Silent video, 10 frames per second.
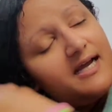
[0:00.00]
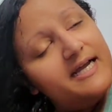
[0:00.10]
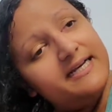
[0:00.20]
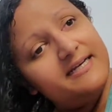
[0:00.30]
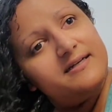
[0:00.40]

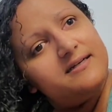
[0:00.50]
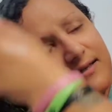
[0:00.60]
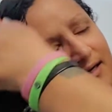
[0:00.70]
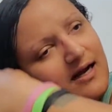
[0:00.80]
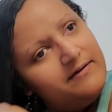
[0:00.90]
I
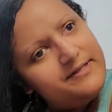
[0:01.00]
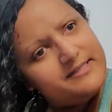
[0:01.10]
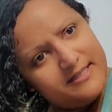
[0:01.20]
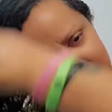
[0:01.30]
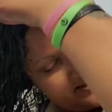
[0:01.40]

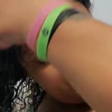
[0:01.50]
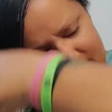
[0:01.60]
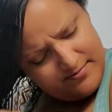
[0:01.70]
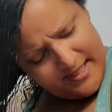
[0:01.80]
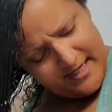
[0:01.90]
didn't
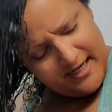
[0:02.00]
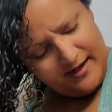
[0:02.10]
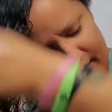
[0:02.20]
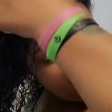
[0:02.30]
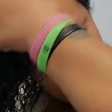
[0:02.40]
do my
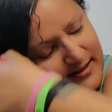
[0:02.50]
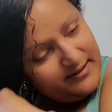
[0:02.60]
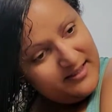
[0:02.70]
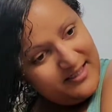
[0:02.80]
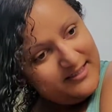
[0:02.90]
hair at
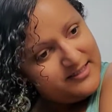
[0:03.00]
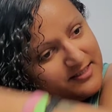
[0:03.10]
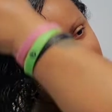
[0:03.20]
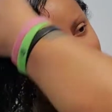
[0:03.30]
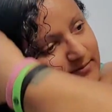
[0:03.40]

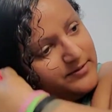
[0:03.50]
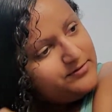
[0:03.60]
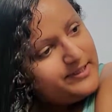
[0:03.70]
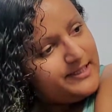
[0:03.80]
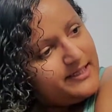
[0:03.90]
lunch, so I'm
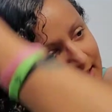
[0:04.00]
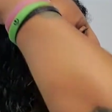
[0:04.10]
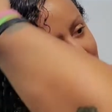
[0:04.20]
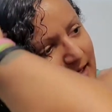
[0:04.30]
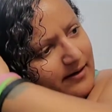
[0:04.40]
doing it
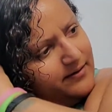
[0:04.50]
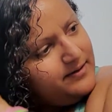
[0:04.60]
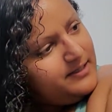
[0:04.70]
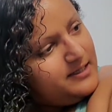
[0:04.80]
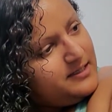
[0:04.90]
now.
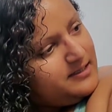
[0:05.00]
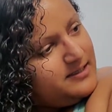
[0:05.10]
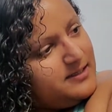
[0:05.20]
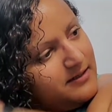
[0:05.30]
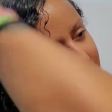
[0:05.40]

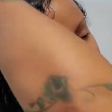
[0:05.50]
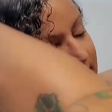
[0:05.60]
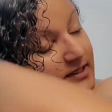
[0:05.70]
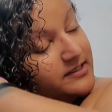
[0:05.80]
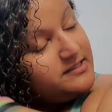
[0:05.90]
For
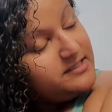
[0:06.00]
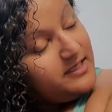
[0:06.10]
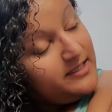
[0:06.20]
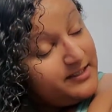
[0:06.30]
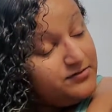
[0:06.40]
lunch,
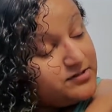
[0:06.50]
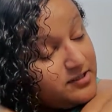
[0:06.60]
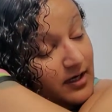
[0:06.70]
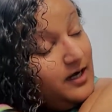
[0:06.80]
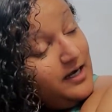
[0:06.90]
you
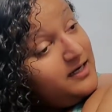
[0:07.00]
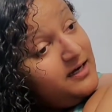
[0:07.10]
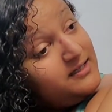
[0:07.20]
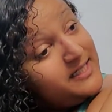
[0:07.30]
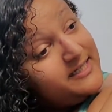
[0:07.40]
saw,
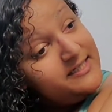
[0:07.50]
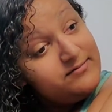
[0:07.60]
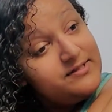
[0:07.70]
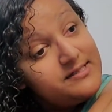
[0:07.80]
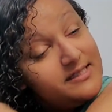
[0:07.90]
all I did
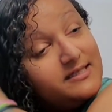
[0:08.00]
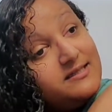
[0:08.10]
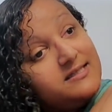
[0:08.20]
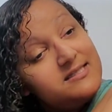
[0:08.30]
was eat the